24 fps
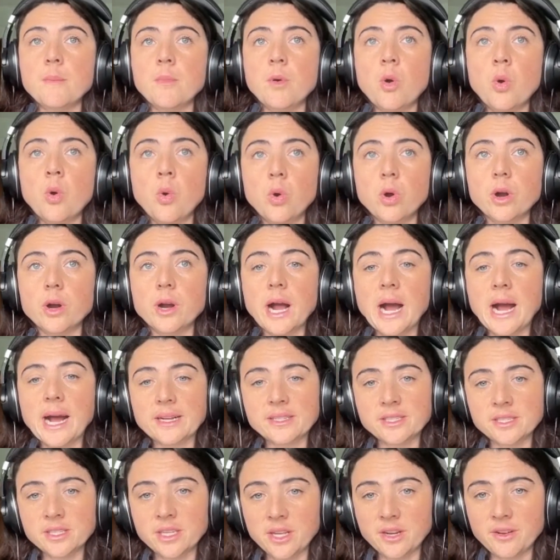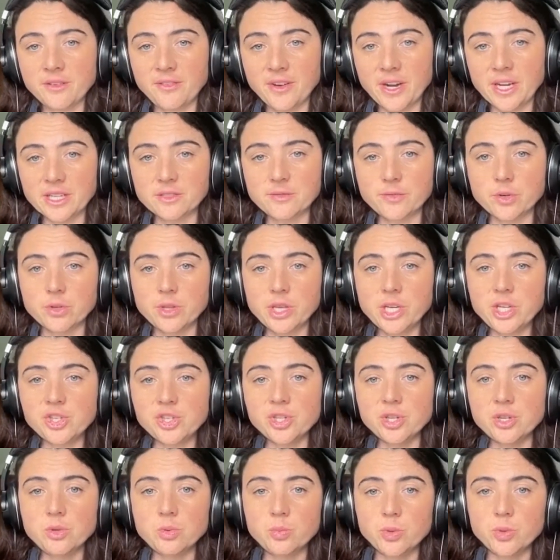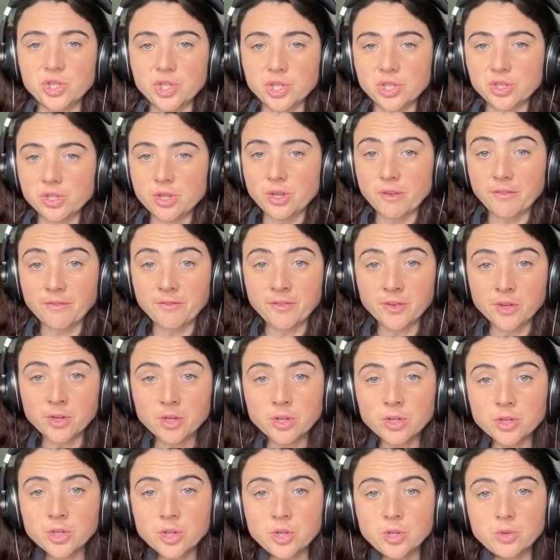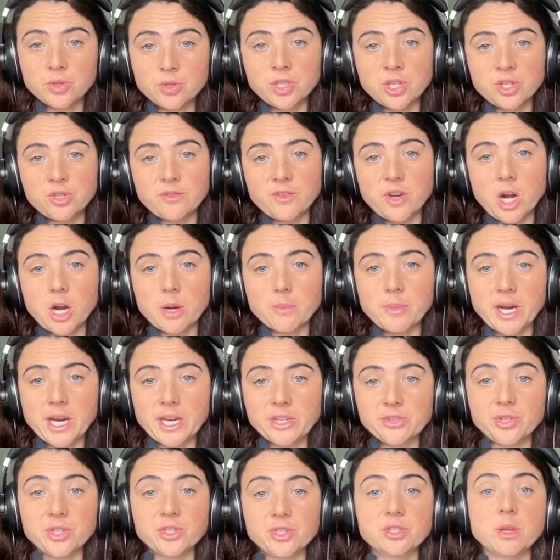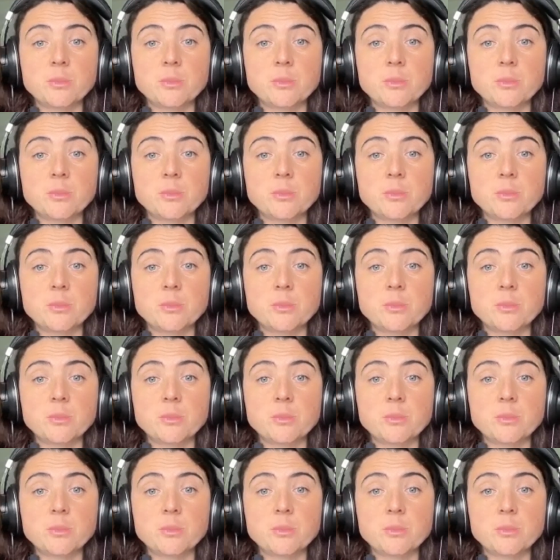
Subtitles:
or oxidative phosphorylation, which is the full usage of carbohydrates,